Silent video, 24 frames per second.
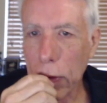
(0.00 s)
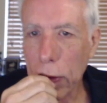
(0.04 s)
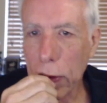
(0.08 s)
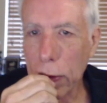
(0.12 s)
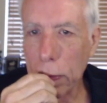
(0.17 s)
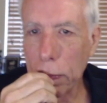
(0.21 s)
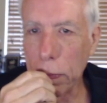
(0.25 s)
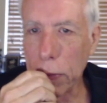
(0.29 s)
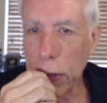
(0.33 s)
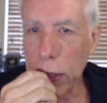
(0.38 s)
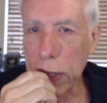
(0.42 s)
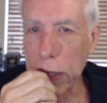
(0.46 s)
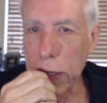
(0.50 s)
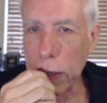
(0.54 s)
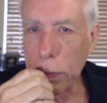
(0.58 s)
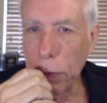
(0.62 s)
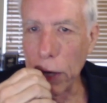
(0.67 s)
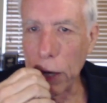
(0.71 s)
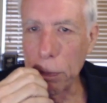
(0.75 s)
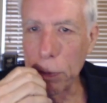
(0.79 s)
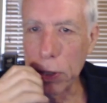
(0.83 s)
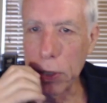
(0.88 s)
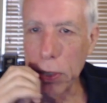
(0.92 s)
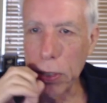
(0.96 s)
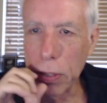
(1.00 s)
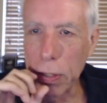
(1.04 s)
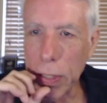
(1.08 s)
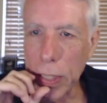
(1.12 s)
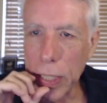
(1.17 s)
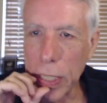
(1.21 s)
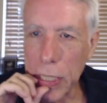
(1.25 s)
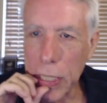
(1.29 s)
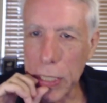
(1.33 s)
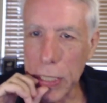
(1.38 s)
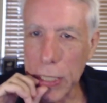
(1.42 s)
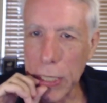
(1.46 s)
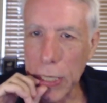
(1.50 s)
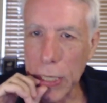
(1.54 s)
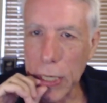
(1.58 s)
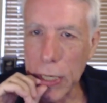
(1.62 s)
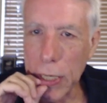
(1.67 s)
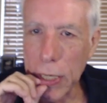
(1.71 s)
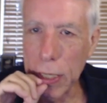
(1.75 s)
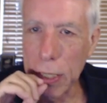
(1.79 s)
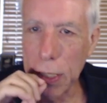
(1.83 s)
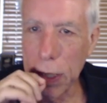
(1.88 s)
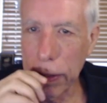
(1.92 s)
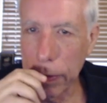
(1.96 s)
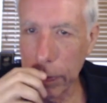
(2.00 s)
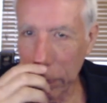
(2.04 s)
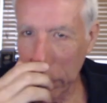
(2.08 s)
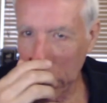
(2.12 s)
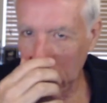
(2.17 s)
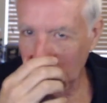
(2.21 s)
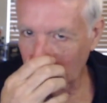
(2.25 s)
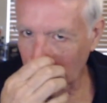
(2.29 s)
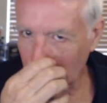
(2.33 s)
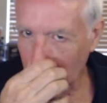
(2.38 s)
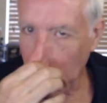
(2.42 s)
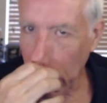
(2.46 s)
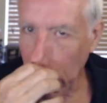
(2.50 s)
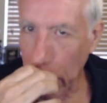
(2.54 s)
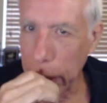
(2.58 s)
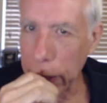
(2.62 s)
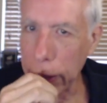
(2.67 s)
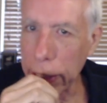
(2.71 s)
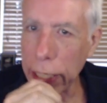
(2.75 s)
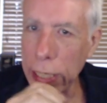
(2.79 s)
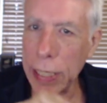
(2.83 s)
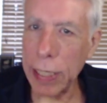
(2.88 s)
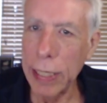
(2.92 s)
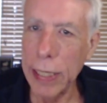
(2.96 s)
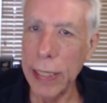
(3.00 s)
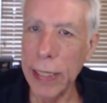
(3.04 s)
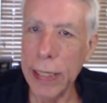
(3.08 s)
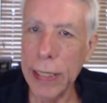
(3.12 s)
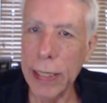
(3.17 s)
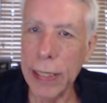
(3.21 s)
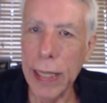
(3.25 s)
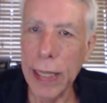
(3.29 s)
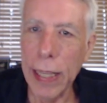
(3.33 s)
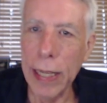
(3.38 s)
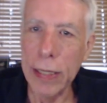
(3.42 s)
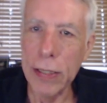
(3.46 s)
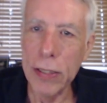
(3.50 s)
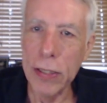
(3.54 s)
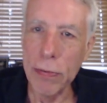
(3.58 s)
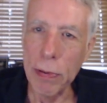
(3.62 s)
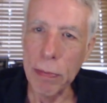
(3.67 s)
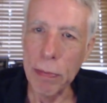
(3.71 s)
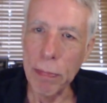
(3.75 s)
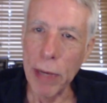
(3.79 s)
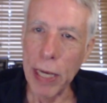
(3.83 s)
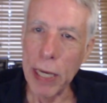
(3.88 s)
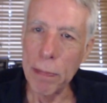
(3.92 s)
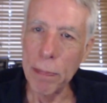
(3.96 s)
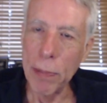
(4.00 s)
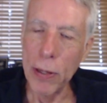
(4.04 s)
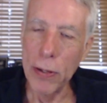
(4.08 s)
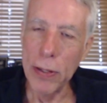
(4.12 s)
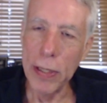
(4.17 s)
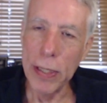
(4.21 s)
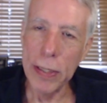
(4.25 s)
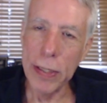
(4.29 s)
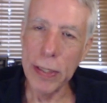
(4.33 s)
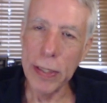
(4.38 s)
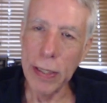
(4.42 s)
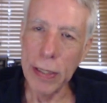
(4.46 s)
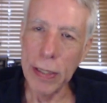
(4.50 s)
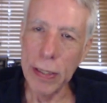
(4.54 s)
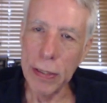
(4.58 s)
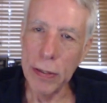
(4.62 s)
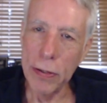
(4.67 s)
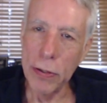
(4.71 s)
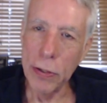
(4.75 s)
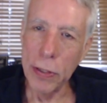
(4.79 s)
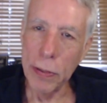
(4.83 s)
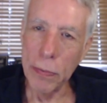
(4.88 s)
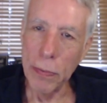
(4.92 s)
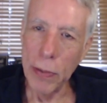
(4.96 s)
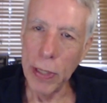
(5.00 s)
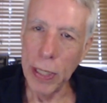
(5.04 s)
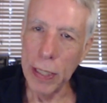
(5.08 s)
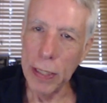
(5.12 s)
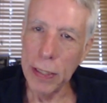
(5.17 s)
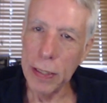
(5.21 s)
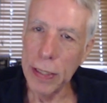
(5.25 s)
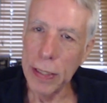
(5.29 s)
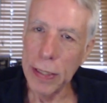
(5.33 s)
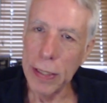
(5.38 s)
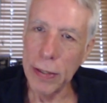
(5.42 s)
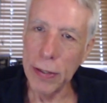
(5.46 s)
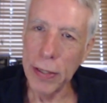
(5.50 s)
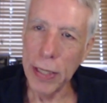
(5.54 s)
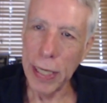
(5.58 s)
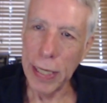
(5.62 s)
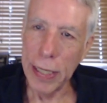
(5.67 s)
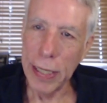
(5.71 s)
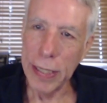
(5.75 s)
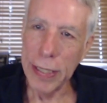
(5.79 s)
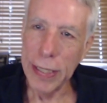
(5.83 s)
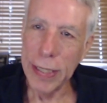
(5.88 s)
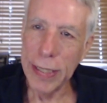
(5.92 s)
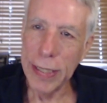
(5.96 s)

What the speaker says: Missed some opportunities there, and then that's when my opponent started doing well. Okay.